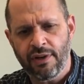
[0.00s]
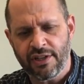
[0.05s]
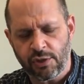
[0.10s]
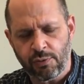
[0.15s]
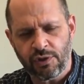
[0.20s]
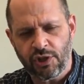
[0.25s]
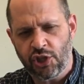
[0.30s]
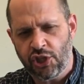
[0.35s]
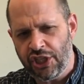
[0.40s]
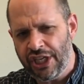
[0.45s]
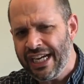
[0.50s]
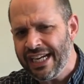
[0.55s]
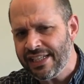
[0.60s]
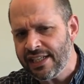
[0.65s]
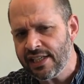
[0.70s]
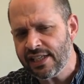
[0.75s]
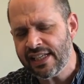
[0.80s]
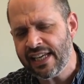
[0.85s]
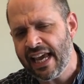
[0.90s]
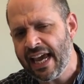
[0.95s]
which
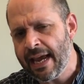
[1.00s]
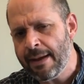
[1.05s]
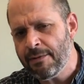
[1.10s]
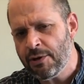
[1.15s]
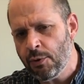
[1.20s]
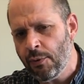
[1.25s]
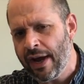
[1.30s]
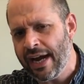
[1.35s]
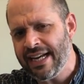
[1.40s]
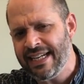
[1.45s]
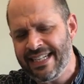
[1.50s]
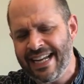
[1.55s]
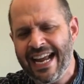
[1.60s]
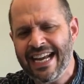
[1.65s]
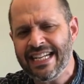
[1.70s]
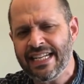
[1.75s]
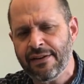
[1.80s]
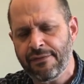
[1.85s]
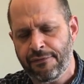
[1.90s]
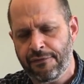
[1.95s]
Jesus came to
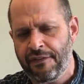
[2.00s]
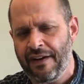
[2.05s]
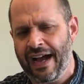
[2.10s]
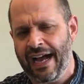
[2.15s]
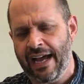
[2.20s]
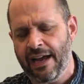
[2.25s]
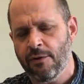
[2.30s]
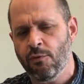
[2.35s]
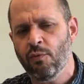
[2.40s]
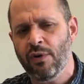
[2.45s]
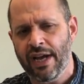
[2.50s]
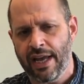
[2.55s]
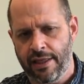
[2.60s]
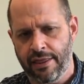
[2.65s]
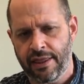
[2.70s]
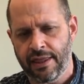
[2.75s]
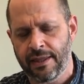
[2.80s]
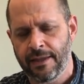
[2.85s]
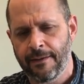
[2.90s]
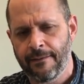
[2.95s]
identify
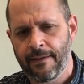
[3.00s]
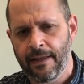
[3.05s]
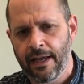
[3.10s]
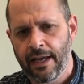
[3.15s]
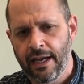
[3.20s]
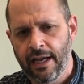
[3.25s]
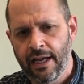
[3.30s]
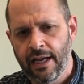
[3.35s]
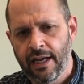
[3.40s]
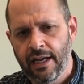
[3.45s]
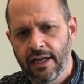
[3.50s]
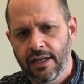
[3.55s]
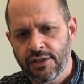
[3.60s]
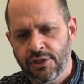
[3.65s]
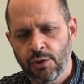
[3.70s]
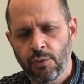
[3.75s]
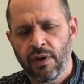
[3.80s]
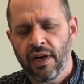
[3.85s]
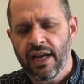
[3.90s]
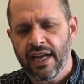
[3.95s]
with.
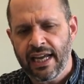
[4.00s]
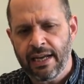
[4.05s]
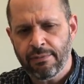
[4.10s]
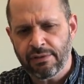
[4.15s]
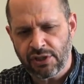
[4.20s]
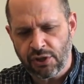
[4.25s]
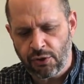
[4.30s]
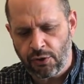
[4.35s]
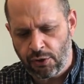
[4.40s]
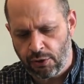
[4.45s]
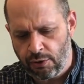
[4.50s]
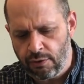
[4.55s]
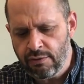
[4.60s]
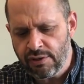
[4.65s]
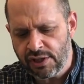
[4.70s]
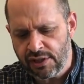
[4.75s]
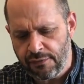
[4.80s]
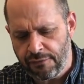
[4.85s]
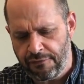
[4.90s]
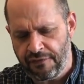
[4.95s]
So he was
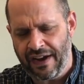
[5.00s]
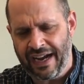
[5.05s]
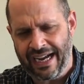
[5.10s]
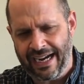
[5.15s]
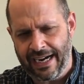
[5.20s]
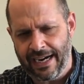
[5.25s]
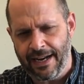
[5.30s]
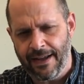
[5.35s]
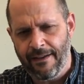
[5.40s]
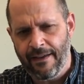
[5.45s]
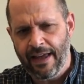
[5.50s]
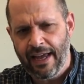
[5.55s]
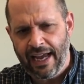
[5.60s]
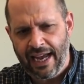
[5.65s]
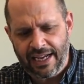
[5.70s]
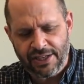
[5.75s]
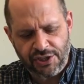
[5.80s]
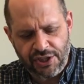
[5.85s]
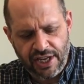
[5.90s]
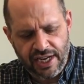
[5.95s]
crucified
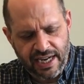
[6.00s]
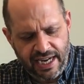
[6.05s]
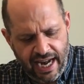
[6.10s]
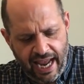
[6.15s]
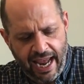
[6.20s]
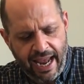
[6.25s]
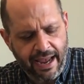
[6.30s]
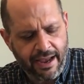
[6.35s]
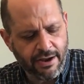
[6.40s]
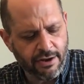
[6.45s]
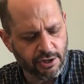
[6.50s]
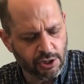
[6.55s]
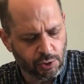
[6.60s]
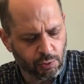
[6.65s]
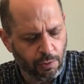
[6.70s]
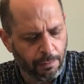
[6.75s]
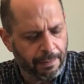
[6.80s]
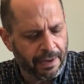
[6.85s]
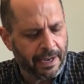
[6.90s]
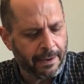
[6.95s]
as the nails
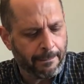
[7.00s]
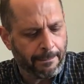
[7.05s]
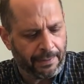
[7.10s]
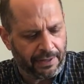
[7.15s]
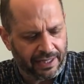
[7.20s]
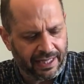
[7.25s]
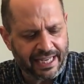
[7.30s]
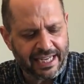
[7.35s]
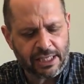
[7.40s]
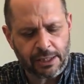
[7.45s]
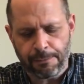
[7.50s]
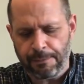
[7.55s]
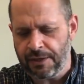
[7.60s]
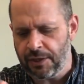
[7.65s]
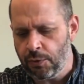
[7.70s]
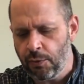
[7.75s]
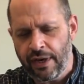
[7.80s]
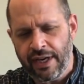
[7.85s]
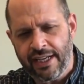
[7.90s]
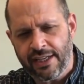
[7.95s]
were being placed
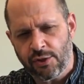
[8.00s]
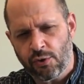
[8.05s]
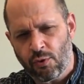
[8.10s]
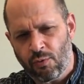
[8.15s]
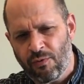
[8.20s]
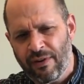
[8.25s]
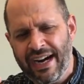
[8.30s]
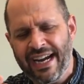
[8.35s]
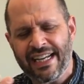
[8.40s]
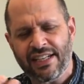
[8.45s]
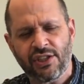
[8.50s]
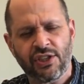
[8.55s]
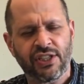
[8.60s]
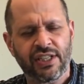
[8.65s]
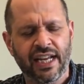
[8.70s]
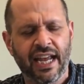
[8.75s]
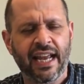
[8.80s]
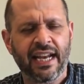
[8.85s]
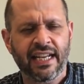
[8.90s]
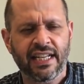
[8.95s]
between his wrists
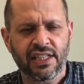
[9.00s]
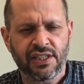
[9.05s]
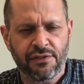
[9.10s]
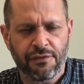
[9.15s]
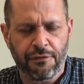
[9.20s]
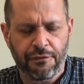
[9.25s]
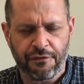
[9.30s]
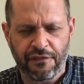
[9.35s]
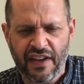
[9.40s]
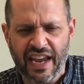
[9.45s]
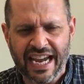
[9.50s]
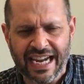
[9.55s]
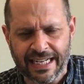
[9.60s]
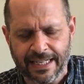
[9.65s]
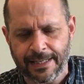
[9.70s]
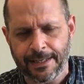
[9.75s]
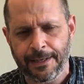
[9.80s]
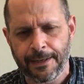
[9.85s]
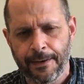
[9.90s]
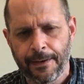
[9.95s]
and his
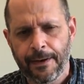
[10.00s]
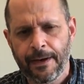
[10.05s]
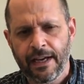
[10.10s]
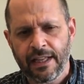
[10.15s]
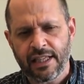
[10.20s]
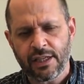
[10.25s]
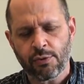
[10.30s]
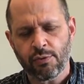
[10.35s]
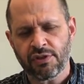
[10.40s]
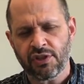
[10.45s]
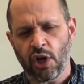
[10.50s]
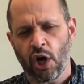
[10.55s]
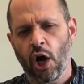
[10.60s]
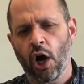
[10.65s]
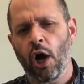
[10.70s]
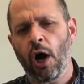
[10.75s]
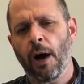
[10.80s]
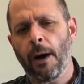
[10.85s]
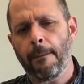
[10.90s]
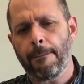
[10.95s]
feet. This was
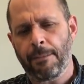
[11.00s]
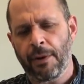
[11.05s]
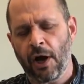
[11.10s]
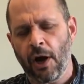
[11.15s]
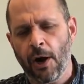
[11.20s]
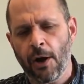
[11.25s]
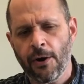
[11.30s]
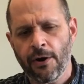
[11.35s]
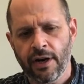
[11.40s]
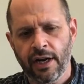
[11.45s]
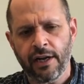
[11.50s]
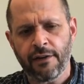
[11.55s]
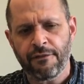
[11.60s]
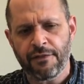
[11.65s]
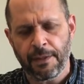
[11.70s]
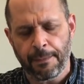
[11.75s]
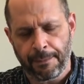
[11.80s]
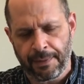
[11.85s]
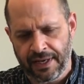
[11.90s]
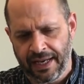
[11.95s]
all part of
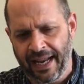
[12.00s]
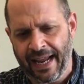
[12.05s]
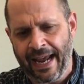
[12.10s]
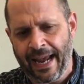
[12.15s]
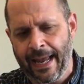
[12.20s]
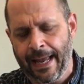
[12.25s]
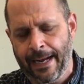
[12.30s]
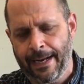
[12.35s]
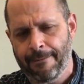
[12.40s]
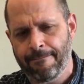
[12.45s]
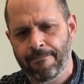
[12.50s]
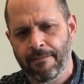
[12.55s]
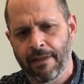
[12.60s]
the plan,